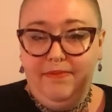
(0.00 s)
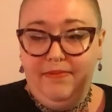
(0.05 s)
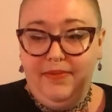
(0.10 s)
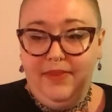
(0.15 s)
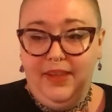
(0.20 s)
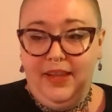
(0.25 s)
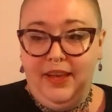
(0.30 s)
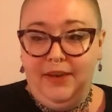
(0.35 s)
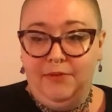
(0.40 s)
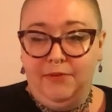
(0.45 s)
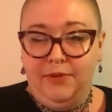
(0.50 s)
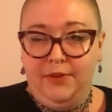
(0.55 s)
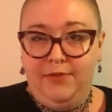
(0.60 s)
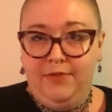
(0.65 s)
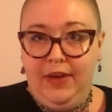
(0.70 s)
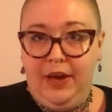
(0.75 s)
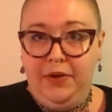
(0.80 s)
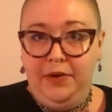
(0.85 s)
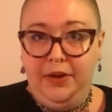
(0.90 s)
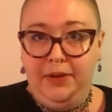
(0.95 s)
It was
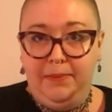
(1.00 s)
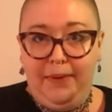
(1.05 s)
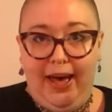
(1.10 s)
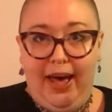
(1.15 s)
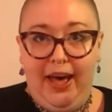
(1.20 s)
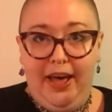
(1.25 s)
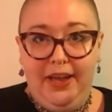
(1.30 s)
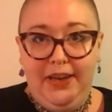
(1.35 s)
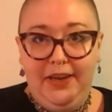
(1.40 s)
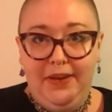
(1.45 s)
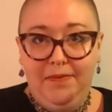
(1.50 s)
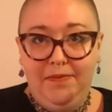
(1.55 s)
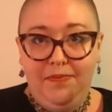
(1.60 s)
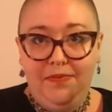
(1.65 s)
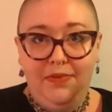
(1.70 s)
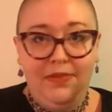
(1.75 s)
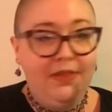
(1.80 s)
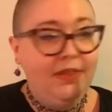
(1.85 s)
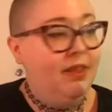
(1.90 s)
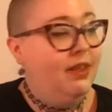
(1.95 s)
very bad.
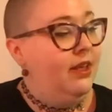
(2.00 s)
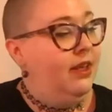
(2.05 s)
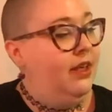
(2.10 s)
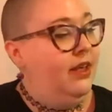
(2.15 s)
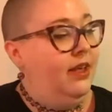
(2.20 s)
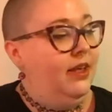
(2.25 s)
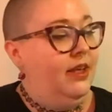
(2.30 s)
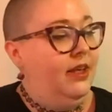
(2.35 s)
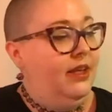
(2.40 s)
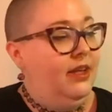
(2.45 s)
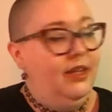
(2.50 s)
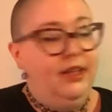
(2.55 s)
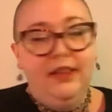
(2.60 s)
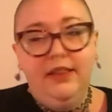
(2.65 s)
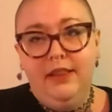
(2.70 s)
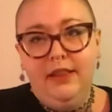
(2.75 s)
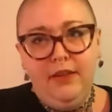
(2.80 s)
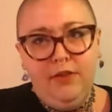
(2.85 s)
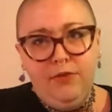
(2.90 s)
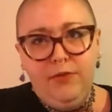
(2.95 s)

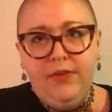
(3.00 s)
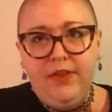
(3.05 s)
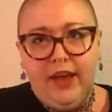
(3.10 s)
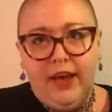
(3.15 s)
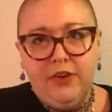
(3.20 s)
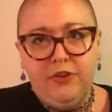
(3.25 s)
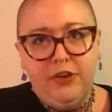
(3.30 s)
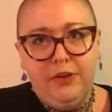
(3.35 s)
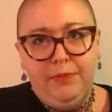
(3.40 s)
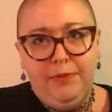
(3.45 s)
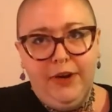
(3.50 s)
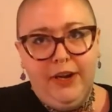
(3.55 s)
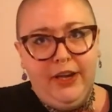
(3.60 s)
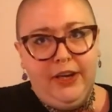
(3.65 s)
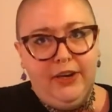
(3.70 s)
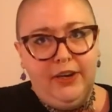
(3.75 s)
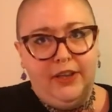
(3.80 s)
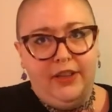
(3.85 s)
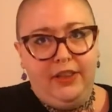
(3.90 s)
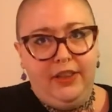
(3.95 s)
This was actually pretty
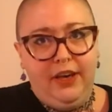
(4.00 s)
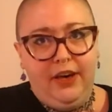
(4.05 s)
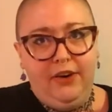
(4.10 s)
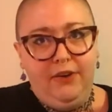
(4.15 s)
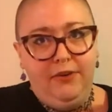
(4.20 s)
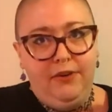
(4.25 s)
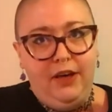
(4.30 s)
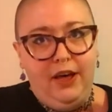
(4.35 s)
good, though.